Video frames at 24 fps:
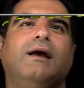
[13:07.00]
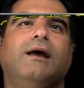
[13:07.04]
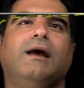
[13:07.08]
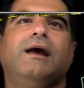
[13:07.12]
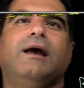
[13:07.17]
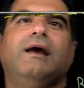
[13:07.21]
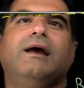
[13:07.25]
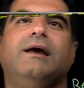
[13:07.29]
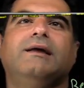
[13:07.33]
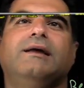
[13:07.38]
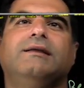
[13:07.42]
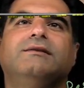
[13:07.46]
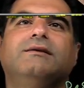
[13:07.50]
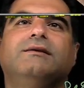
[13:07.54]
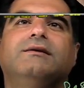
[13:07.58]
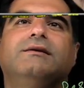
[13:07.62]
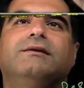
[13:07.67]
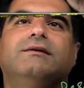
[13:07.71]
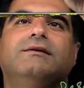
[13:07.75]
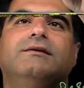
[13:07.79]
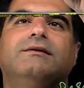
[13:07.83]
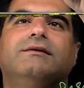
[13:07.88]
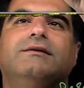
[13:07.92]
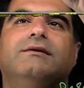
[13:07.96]
And
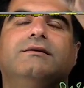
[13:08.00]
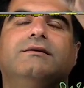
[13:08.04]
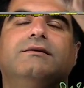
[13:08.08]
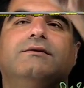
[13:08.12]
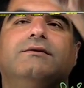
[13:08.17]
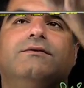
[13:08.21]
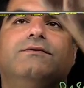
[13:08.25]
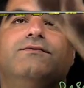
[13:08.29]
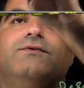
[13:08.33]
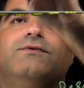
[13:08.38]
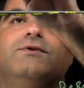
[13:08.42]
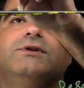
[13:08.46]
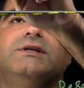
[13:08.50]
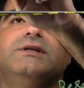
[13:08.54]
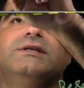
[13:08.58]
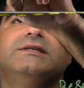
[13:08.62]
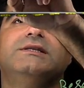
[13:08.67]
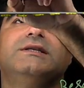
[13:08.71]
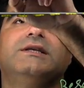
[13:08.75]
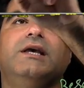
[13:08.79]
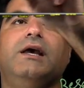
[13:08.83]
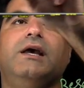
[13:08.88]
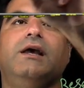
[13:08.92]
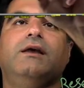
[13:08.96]
for
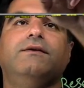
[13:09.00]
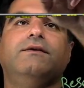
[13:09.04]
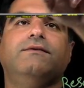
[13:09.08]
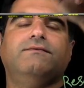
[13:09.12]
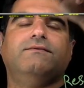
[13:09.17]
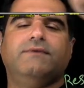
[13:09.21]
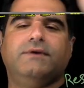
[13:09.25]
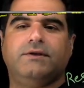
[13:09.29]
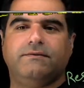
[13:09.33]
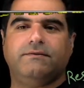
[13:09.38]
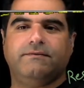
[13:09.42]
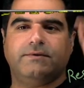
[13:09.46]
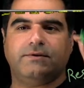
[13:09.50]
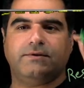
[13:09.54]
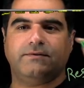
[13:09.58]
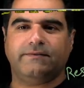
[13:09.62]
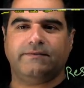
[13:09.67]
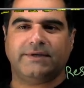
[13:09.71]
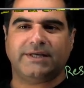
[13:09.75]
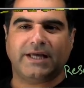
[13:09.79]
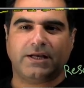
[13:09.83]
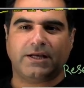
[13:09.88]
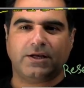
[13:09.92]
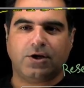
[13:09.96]
this K,
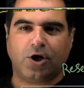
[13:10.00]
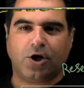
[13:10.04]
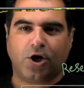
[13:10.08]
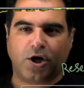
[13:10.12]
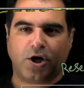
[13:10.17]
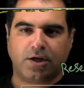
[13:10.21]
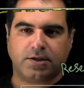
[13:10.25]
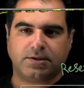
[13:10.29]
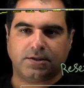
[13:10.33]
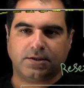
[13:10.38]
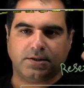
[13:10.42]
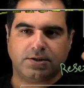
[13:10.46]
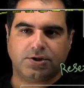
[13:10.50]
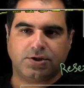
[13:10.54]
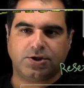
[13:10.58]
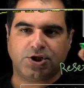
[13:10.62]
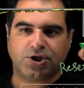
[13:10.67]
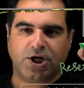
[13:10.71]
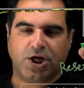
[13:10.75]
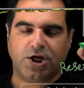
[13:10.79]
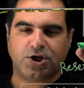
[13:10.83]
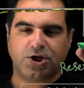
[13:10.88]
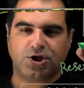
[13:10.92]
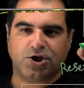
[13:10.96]
we cannot
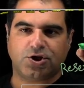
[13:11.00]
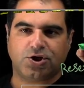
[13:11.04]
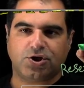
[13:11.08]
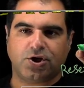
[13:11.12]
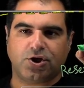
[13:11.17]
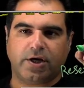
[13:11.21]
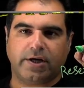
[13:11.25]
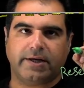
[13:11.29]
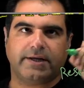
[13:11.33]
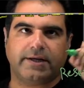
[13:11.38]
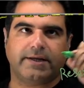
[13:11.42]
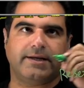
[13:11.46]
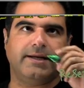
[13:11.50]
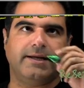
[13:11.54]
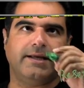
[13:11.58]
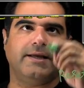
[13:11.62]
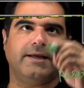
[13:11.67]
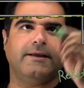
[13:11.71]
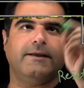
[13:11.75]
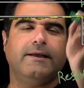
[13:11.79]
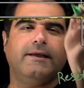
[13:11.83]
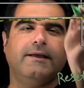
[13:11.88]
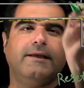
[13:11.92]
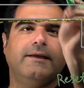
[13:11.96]
change it
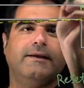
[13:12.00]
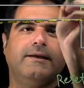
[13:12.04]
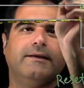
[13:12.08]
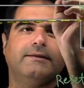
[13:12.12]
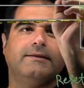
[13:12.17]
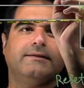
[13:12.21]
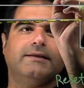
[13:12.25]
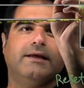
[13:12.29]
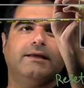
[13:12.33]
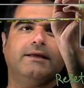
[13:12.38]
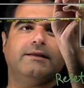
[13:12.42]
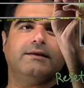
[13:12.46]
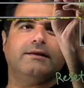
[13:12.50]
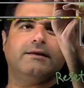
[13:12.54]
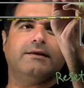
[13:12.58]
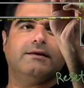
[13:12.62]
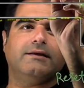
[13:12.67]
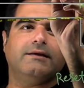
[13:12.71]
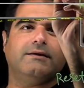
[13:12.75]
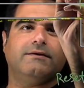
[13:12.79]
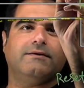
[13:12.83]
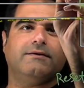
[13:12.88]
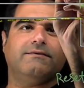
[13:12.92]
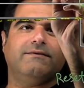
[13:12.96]
directly. Then
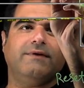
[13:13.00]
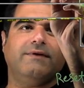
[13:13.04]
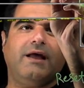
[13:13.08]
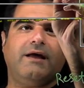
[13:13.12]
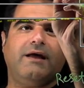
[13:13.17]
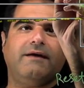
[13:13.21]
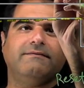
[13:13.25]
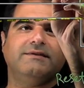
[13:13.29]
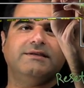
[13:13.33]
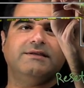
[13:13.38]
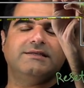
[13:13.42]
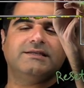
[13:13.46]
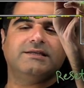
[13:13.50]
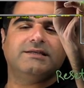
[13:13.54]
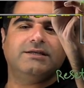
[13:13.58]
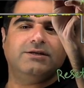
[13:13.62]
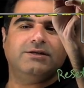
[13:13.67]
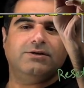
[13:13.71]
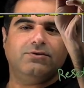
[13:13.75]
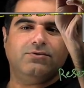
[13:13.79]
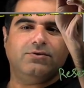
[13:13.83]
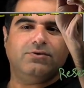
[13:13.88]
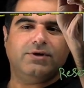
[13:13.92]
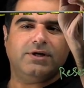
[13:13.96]
we have this
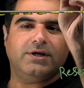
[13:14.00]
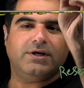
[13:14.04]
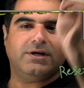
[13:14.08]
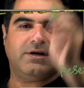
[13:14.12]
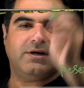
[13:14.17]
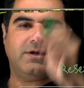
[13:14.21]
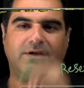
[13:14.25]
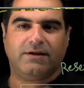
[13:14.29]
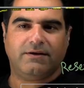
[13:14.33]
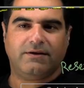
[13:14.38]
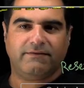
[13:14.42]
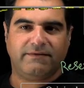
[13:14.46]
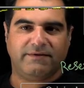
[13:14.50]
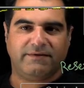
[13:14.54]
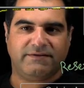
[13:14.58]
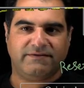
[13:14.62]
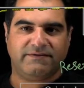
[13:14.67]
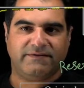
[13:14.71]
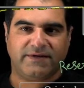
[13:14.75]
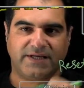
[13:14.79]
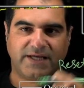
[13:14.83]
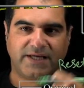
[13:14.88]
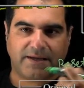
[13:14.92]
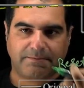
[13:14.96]
Q here, which
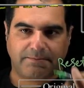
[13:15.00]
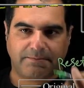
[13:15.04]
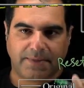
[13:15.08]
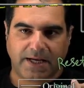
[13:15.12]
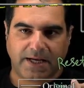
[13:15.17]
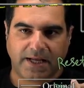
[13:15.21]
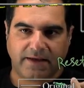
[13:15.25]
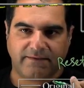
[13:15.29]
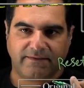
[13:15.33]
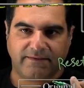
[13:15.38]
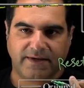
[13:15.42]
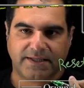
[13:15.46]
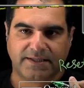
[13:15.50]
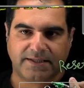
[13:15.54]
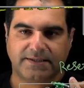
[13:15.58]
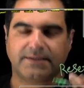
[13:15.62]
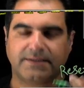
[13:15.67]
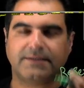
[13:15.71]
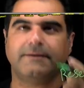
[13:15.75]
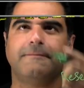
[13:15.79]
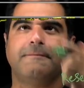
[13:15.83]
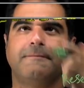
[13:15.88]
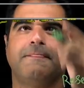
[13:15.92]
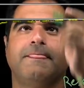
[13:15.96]
we can play with.
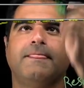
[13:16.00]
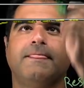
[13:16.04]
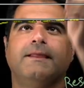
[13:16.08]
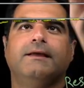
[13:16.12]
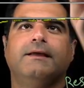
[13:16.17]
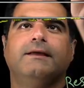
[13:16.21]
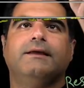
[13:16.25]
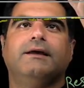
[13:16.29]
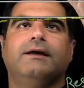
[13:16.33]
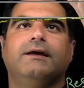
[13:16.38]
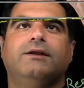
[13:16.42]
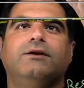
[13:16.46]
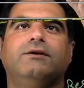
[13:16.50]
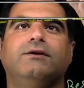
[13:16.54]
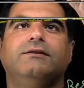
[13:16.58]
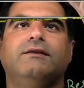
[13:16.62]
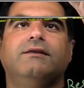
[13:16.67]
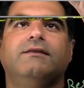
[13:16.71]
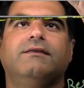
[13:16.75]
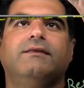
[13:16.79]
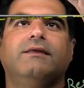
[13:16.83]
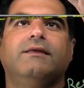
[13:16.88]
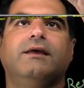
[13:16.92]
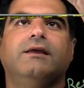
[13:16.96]
Another
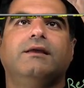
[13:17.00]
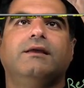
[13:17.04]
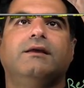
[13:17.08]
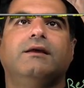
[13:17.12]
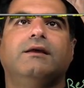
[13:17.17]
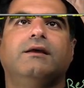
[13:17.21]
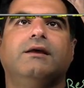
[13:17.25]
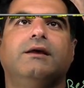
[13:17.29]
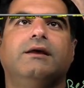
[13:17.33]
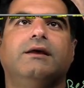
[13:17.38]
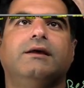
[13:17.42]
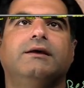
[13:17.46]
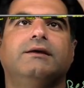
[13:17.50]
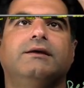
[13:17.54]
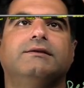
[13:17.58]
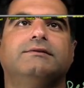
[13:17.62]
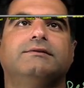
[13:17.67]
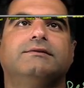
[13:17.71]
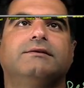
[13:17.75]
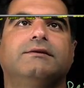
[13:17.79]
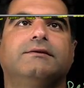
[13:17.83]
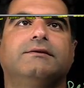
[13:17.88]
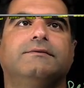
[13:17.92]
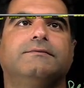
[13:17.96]
thing
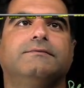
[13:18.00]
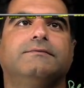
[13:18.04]
is